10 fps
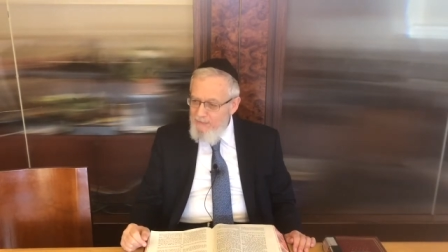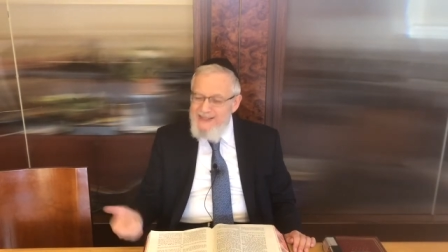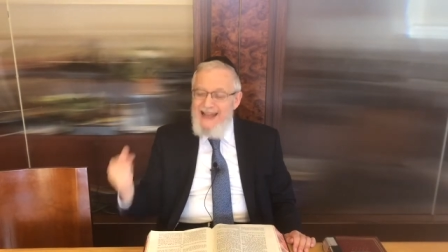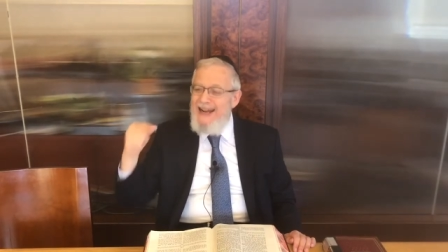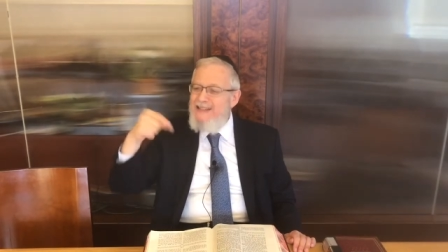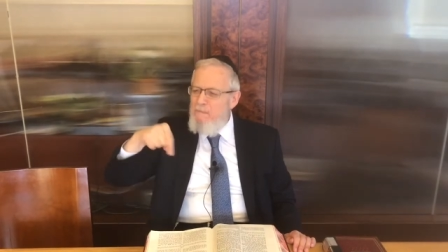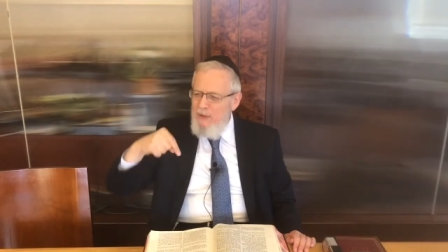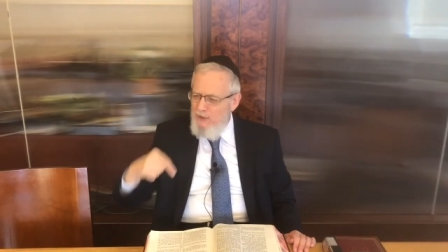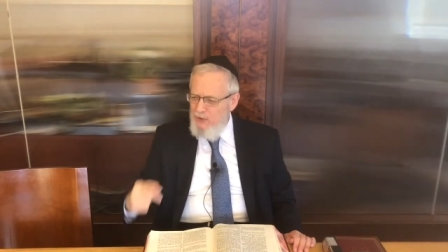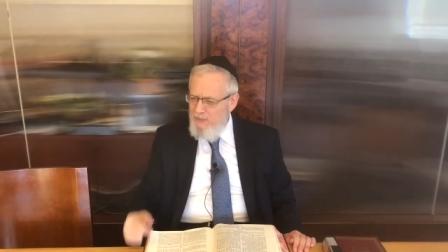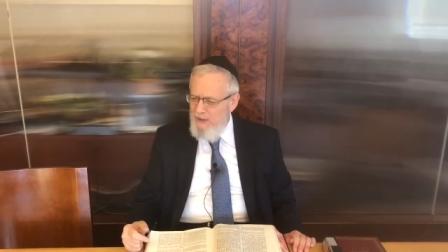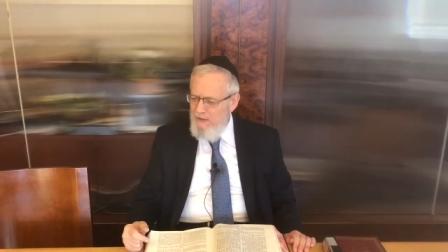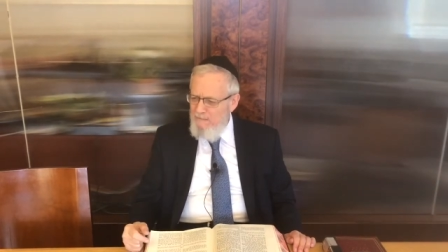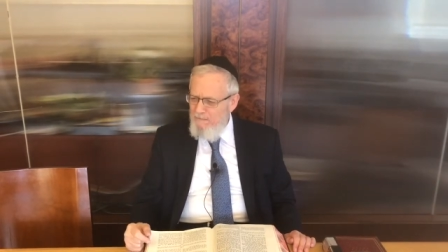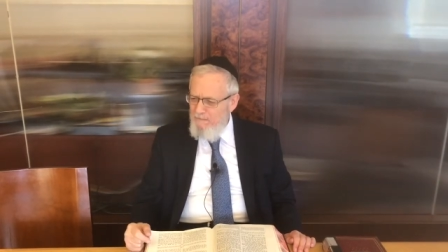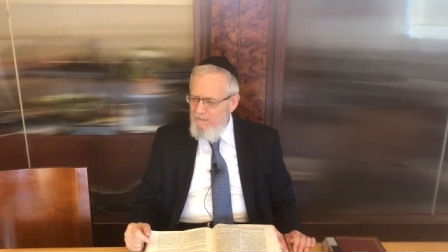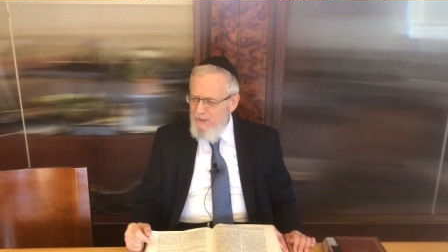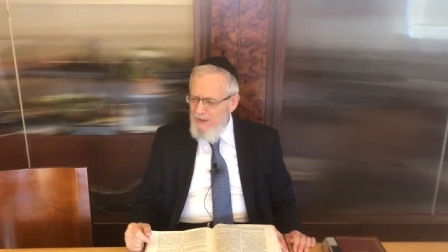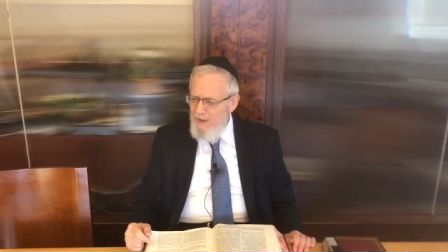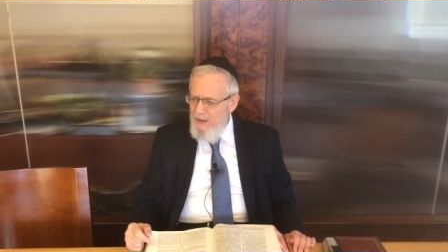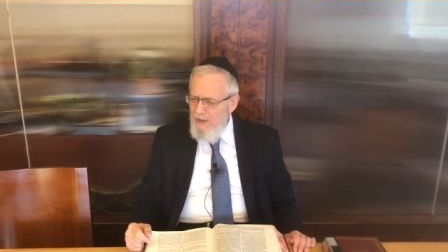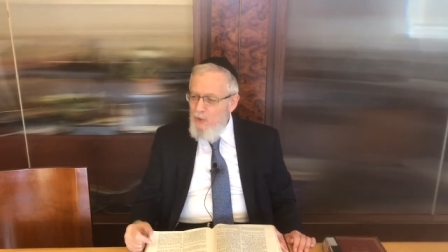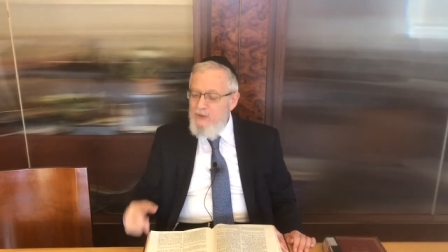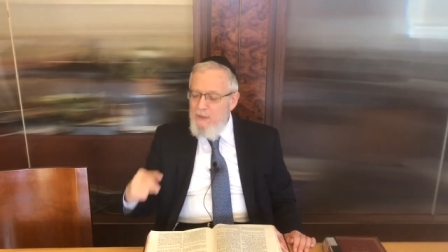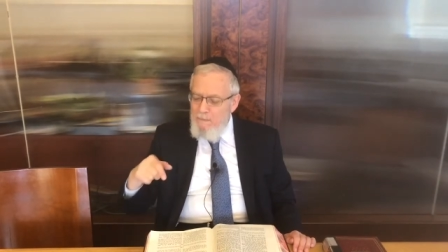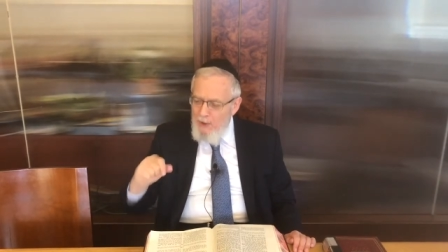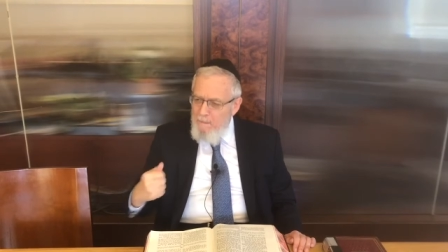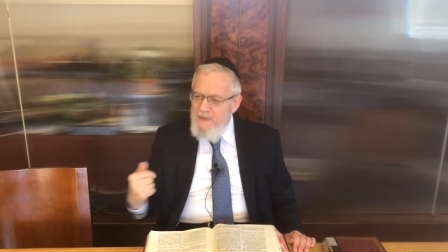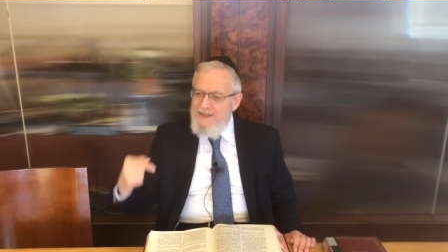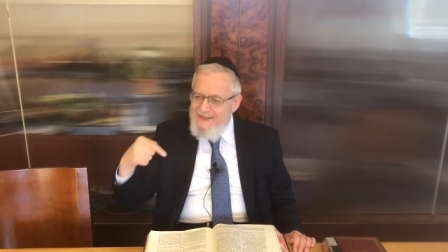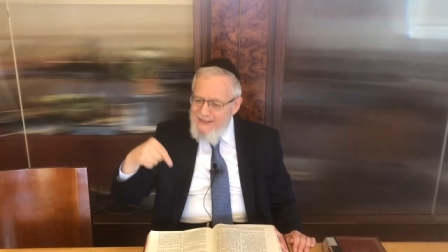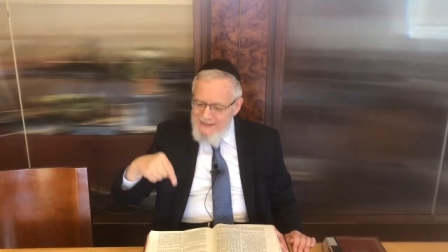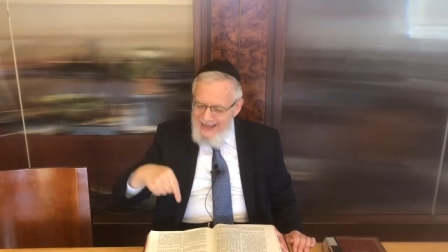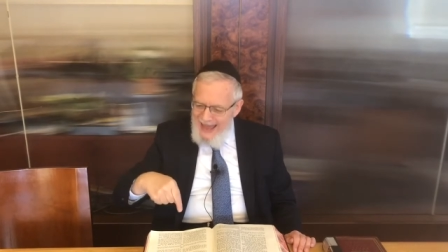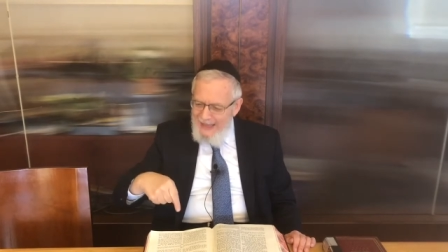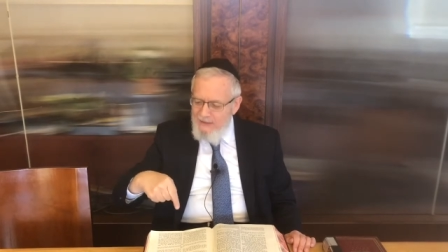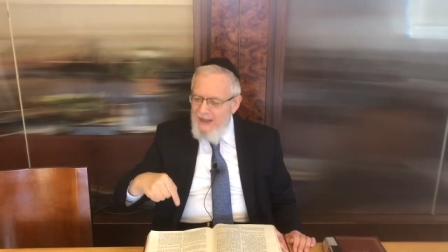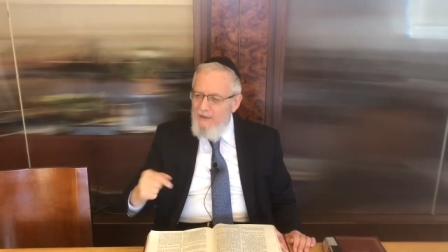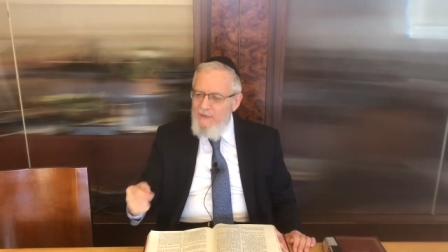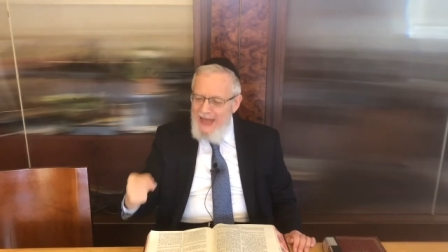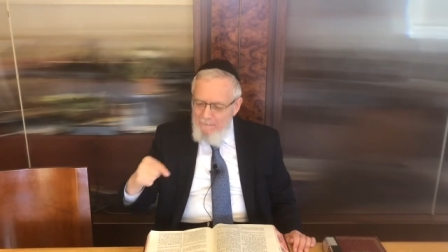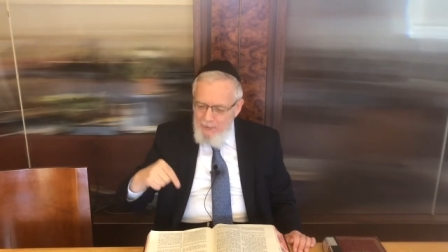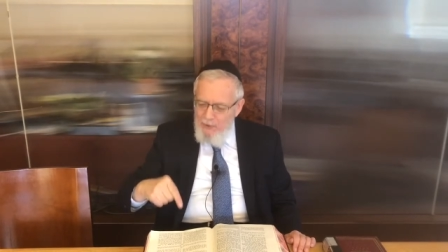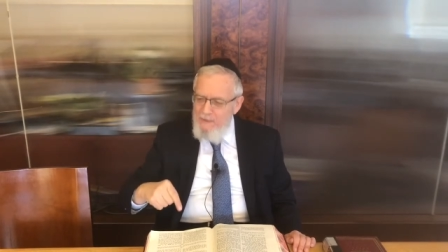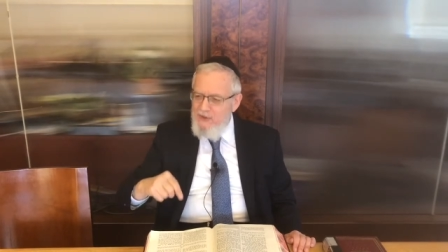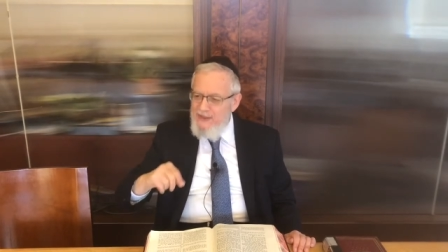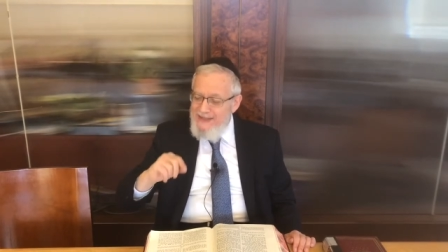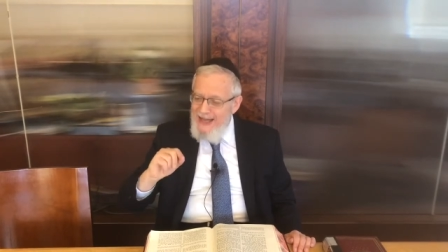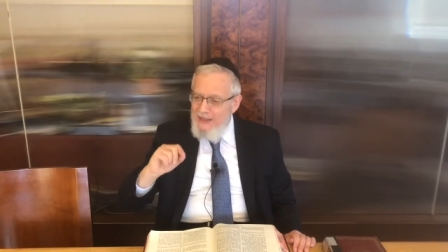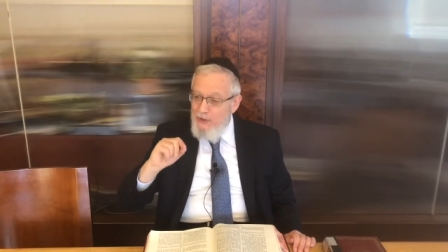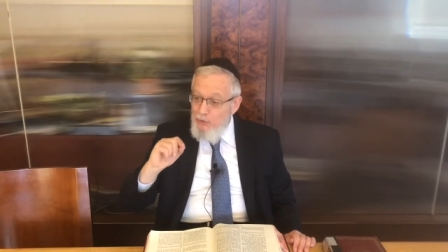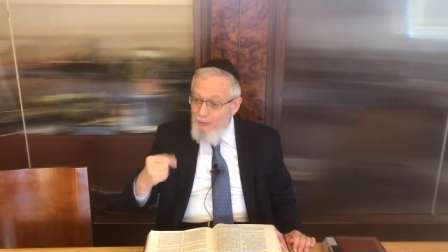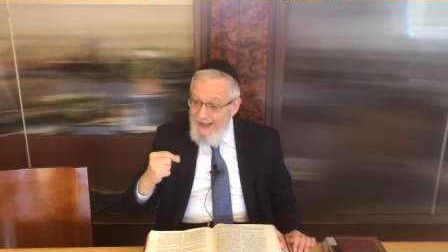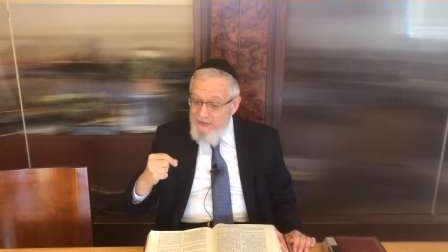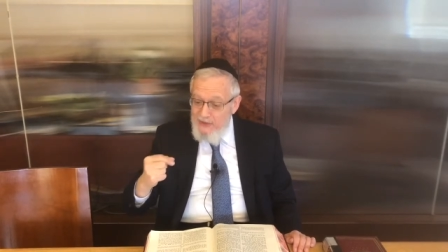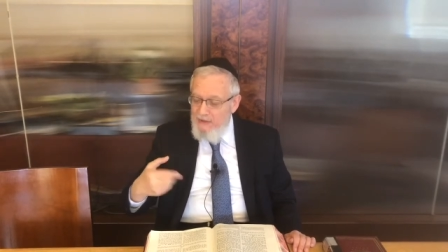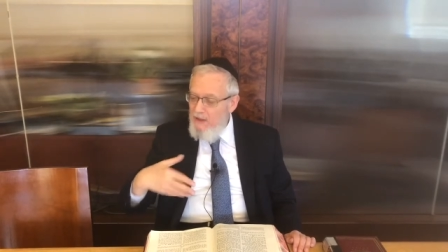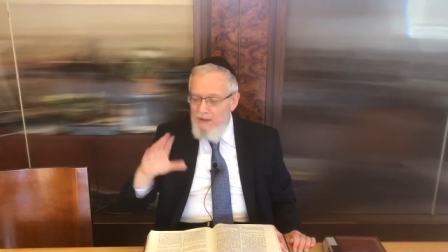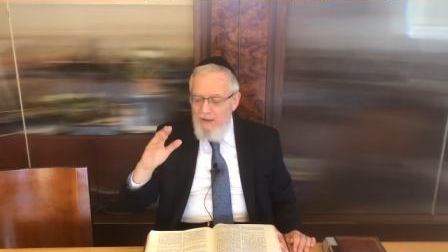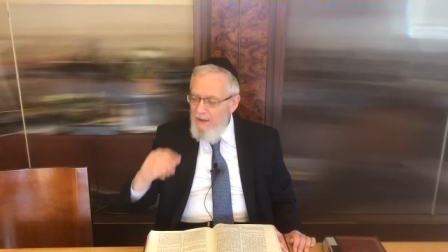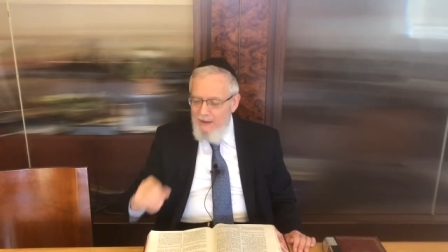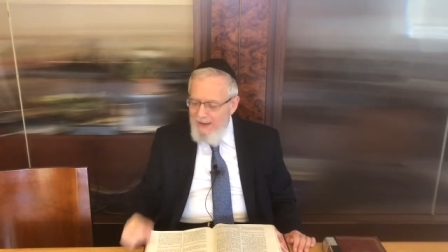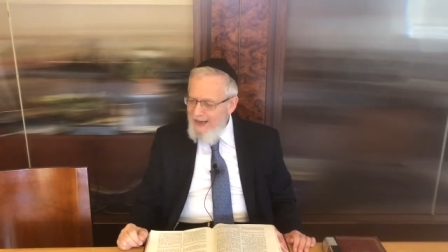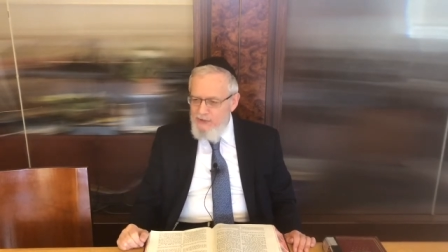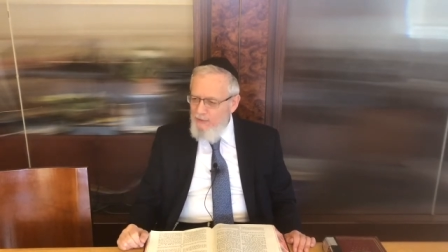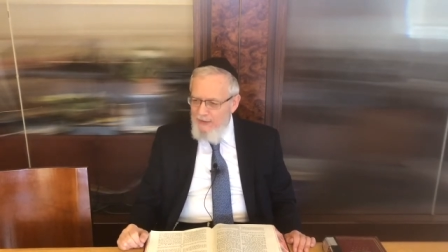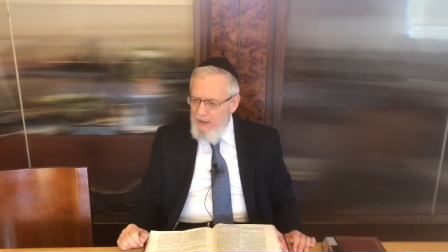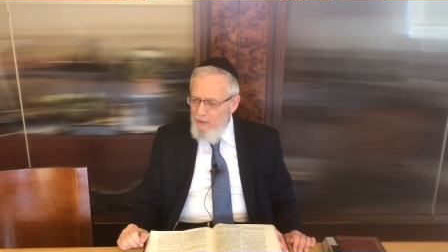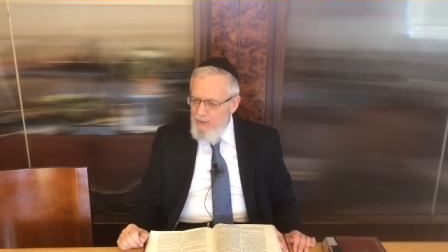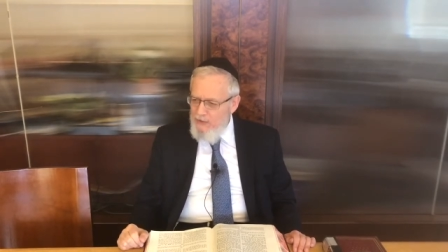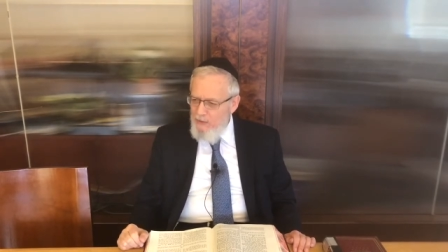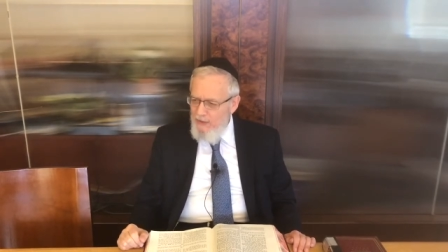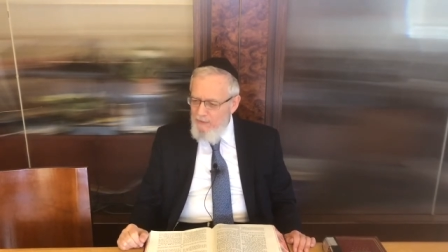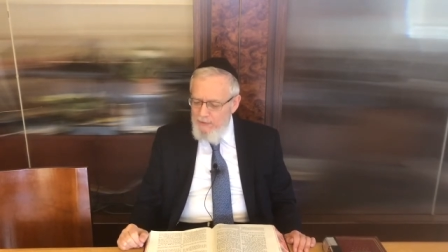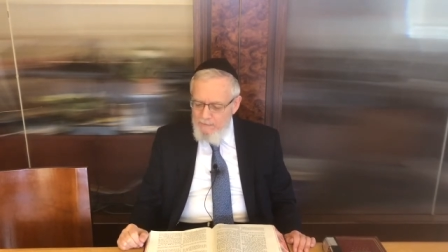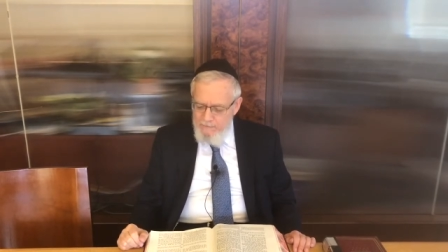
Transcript: It's not as a punishment. Because the purpose is that, and if that purpose is not addressed, it has no value whatsoever.